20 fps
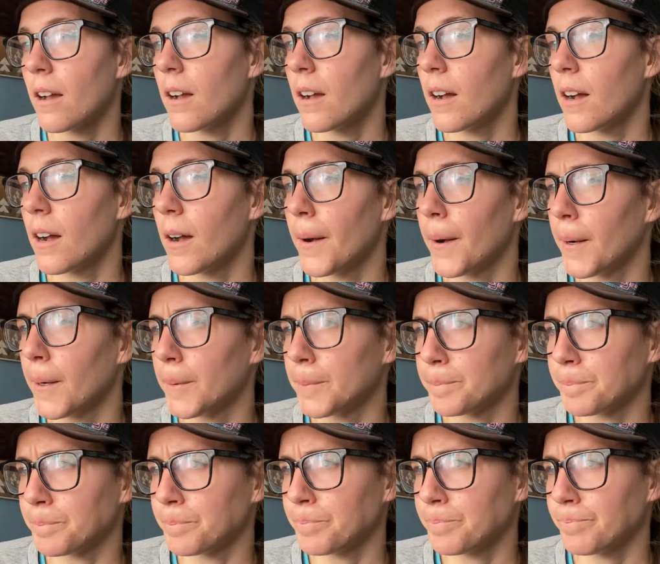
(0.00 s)

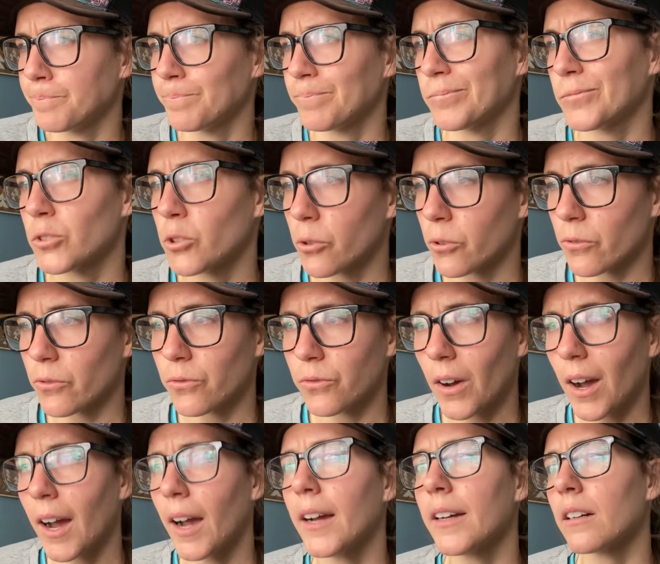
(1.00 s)
um, so to
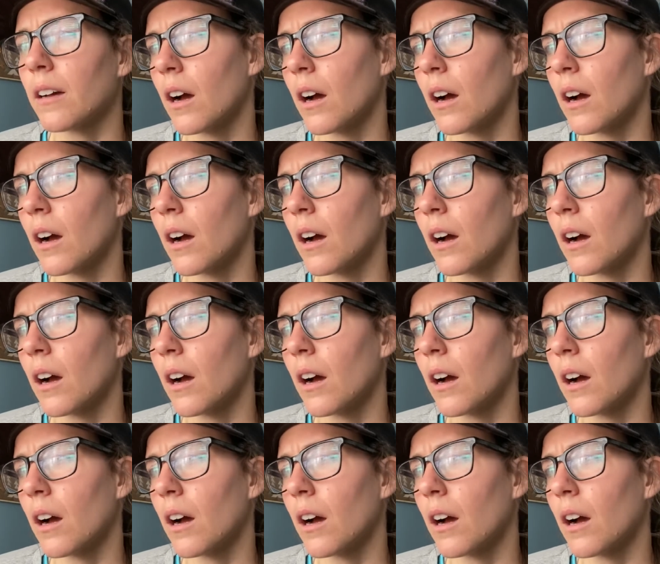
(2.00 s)
find